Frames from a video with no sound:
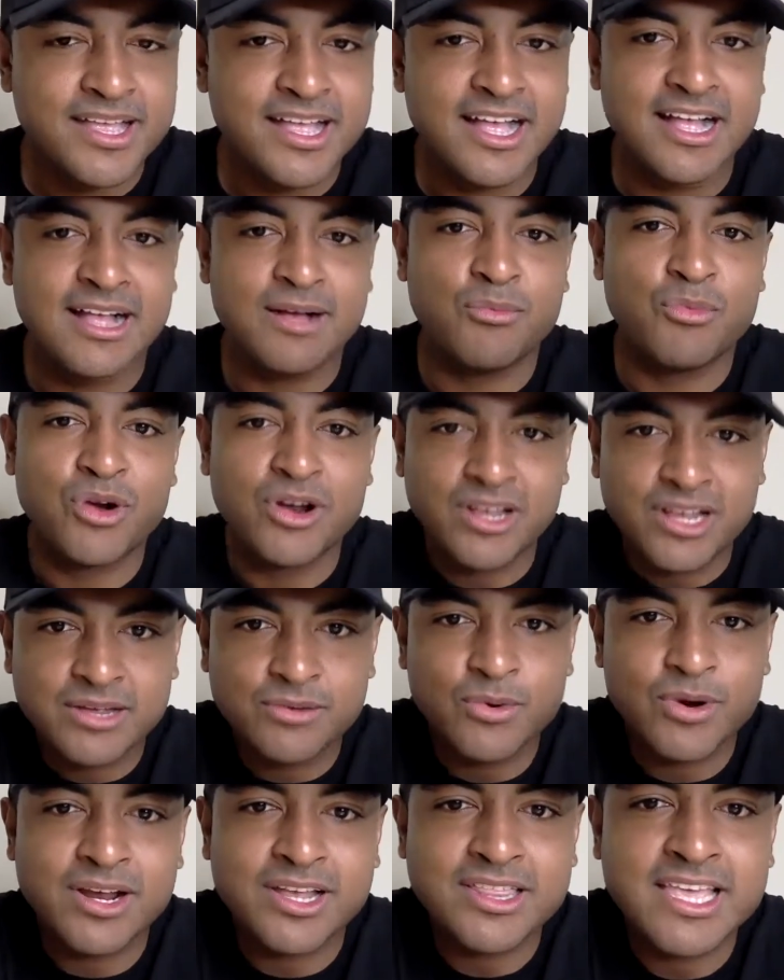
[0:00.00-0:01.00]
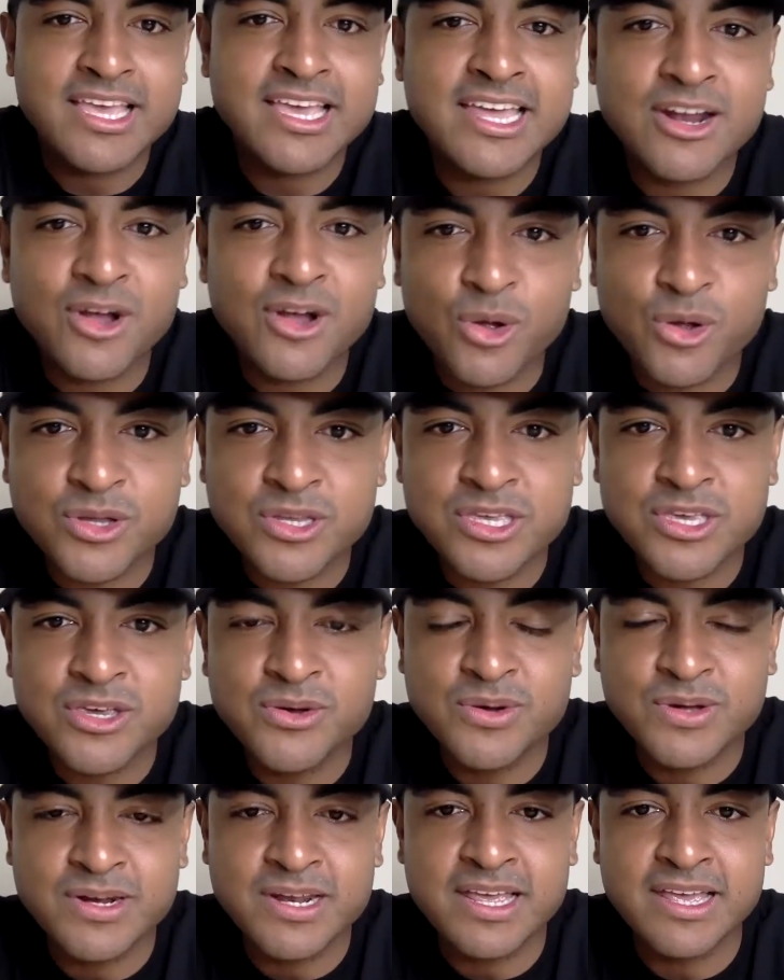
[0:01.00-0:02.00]
um, where where can they get a hold of
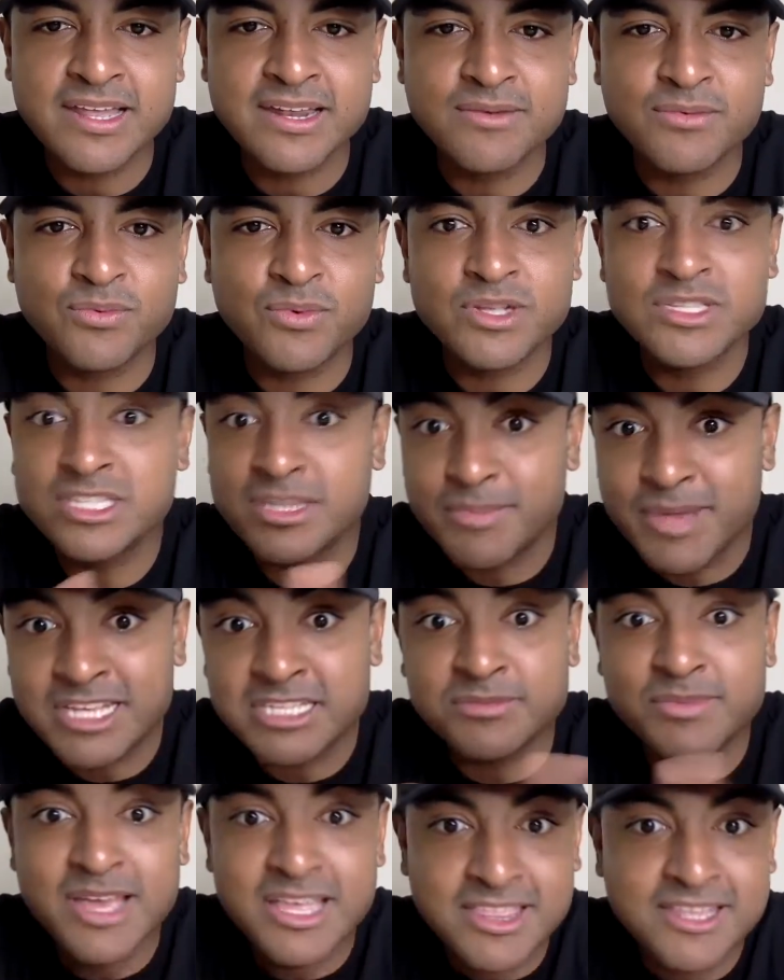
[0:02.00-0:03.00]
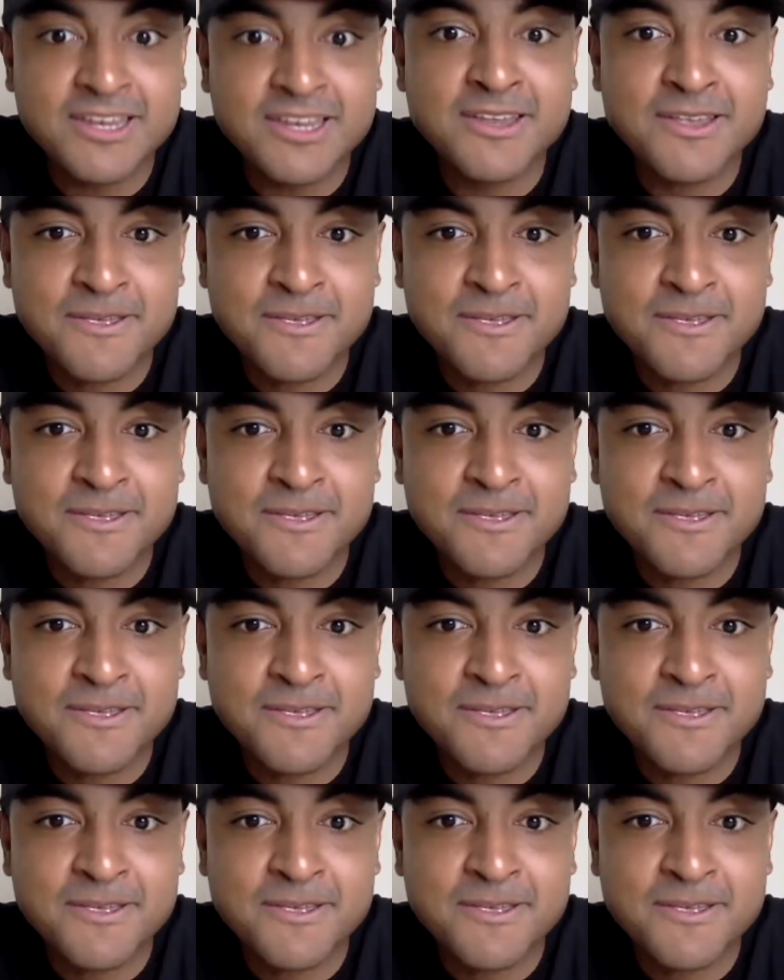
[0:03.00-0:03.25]
you and, and what's the best method